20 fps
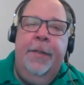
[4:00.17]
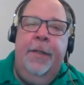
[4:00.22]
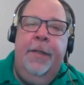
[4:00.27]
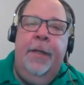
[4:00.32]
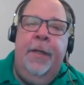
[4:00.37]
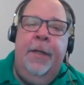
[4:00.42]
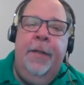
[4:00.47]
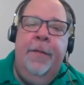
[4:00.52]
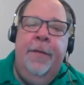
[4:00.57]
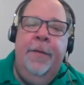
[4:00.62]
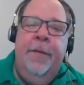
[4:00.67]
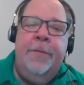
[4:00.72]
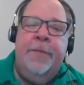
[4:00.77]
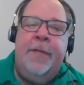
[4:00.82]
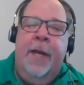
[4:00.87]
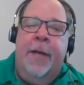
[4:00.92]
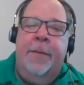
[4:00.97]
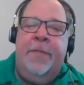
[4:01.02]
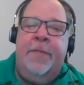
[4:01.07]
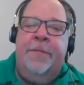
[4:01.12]
those
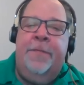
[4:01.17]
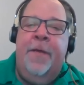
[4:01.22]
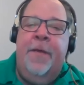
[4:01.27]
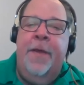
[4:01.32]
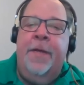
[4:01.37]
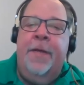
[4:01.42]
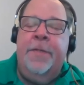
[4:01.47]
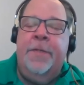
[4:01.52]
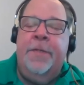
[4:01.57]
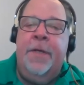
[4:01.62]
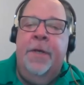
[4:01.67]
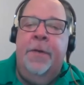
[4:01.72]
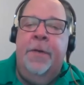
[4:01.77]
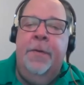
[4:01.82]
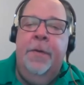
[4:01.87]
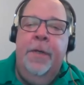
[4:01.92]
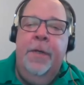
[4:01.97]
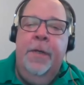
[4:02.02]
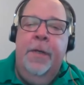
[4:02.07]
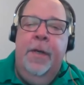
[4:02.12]
types of things.
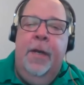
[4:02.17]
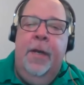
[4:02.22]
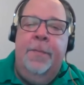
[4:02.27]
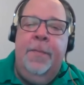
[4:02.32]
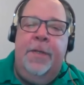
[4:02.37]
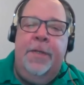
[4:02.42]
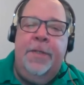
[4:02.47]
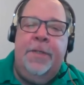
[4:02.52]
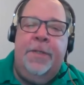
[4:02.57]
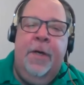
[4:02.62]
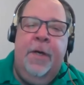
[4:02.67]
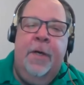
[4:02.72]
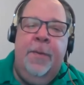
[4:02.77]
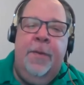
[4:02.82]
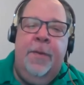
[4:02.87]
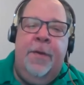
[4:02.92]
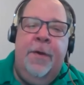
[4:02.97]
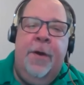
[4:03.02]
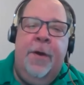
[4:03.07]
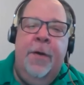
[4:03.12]
So I'm going to start
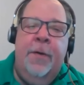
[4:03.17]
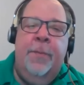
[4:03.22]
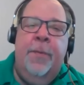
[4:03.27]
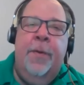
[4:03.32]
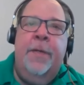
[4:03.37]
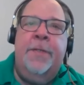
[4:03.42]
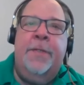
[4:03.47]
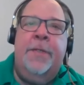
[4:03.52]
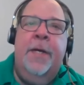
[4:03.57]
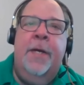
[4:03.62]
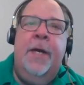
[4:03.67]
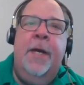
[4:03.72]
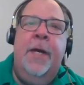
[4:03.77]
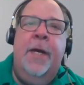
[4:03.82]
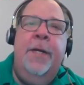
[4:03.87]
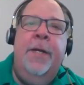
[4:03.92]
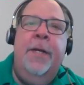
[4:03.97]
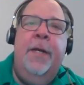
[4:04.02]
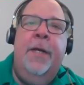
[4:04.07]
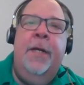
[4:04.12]
with the hardware
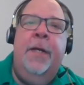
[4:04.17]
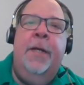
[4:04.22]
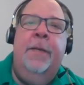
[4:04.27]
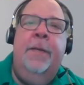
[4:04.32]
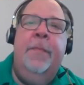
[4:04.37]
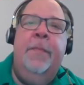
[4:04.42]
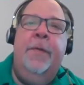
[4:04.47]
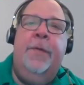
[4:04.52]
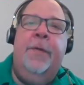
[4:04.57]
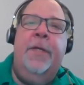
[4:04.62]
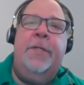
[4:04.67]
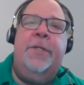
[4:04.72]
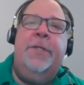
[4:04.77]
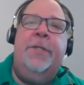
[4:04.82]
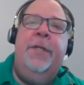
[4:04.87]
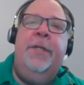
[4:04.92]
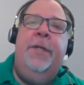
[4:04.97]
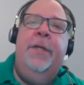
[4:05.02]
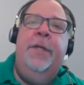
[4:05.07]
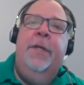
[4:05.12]
side.
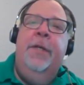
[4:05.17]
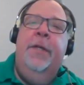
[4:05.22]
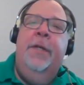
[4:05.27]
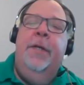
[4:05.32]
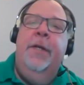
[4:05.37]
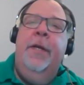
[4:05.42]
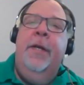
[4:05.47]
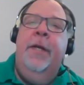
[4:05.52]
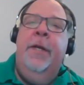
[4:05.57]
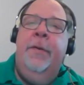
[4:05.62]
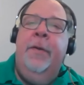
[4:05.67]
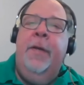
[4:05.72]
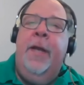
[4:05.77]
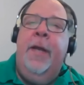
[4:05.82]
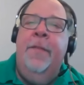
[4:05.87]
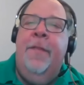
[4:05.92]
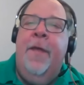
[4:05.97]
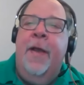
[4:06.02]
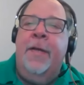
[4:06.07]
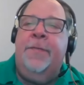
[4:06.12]
Christian,
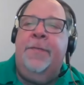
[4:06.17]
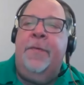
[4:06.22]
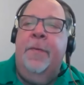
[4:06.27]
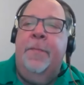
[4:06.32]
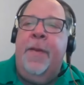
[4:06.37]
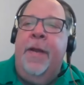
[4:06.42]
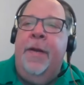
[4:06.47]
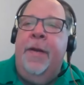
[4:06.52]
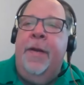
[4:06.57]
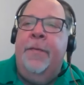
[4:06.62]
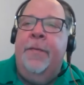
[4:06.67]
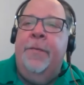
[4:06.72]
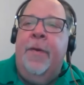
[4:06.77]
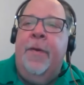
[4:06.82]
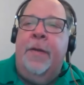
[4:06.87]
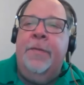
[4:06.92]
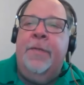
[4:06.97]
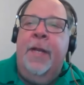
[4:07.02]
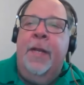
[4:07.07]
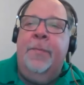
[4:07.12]
again, thanks for being on the
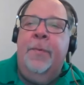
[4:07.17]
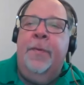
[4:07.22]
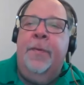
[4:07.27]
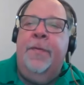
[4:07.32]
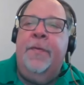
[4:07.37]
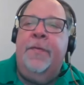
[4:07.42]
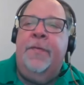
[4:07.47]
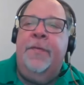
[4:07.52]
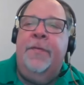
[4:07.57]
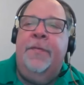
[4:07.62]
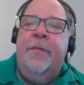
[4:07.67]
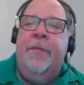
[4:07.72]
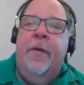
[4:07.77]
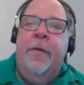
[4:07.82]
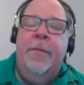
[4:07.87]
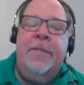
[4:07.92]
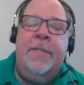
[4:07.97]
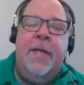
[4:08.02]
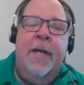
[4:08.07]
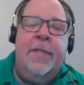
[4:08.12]
roundtable with us. It's
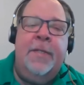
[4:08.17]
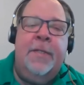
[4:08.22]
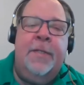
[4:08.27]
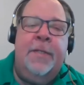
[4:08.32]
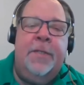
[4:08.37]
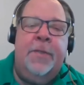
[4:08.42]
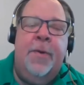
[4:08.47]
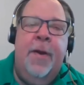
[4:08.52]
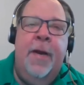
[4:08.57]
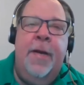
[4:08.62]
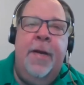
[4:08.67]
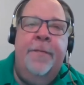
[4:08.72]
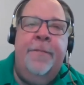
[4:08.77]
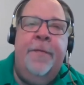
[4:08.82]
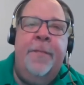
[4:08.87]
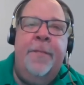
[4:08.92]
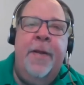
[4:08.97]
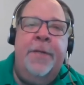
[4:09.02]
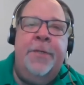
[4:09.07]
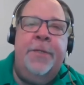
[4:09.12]
always got such great
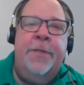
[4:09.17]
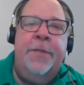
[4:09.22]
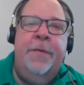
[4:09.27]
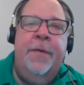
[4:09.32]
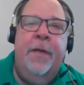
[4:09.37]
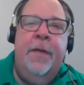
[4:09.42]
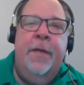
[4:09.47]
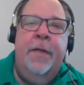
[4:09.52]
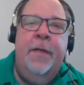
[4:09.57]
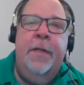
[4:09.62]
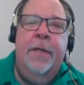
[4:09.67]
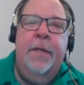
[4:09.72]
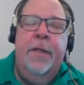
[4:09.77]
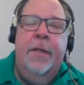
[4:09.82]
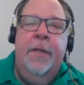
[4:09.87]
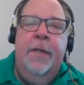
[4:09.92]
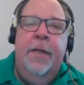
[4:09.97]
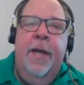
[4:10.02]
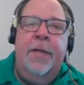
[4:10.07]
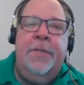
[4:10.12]
information.
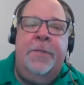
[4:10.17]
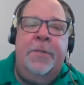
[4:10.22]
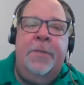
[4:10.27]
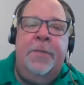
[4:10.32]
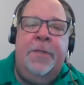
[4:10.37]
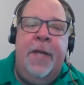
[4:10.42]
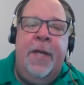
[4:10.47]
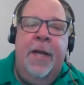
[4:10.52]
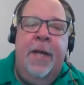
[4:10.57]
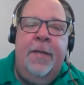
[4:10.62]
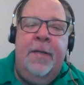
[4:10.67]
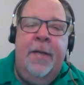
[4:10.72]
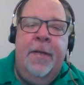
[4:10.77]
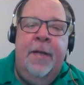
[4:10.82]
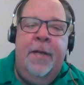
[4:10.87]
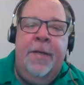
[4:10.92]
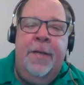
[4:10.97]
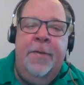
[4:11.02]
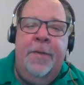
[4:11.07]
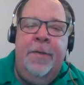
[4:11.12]
As you said,
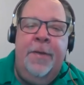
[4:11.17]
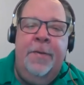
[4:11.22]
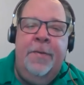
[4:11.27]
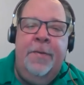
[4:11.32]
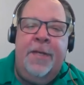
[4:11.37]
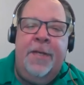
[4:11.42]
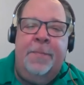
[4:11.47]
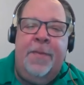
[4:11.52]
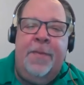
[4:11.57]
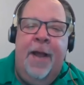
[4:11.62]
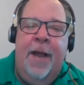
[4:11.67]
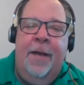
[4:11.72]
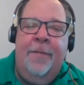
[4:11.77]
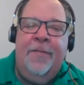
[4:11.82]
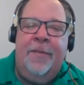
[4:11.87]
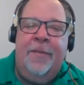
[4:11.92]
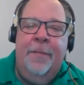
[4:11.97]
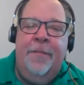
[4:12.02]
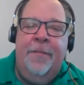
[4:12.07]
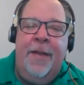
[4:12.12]
you seem to have
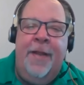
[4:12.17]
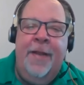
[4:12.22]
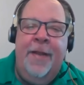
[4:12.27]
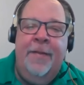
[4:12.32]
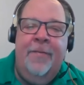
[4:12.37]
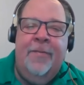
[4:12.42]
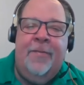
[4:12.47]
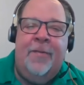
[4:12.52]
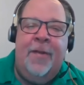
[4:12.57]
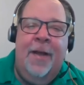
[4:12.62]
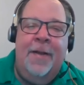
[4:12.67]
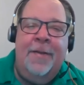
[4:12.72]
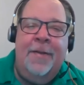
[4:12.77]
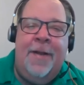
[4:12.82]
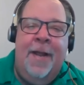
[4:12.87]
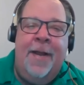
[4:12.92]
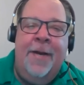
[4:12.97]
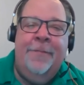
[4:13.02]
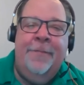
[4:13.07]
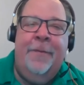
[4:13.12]
some of the inside
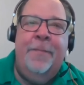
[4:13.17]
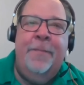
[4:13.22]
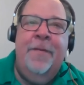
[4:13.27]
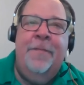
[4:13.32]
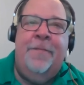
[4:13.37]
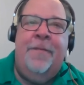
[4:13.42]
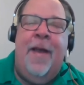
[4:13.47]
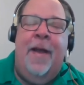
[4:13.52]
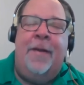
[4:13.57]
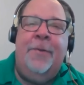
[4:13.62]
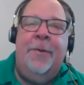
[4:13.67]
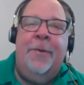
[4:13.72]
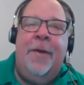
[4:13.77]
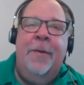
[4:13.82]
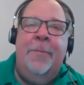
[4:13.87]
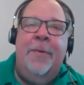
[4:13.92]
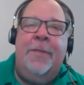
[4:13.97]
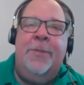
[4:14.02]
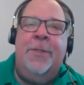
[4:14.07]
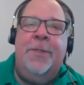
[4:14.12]
data from the factory,
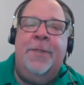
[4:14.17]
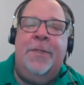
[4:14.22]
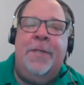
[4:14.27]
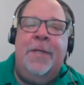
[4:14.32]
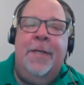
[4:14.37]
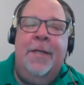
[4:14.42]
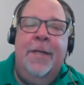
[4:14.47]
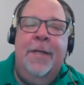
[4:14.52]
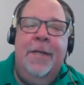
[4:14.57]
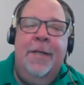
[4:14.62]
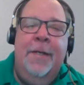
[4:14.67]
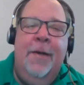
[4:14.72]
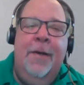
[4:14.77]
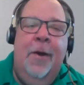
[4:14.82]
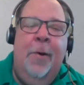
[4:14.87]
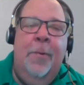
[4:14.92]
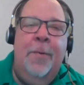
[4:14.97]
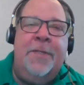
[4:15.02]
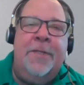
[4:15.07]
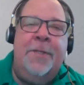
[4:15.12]
which is
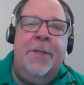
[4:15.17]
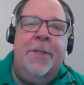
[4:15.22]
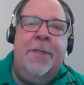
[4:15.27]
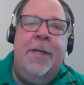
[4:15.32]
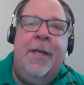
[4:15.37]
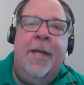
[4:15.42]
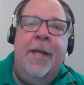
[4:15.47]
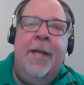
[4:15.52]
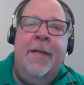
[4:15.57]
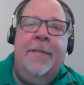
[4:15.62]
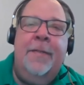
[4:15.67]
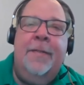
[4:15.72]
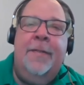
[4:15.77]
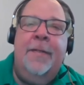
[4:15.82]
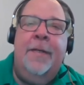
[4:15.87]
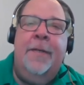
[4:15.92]
always good to get.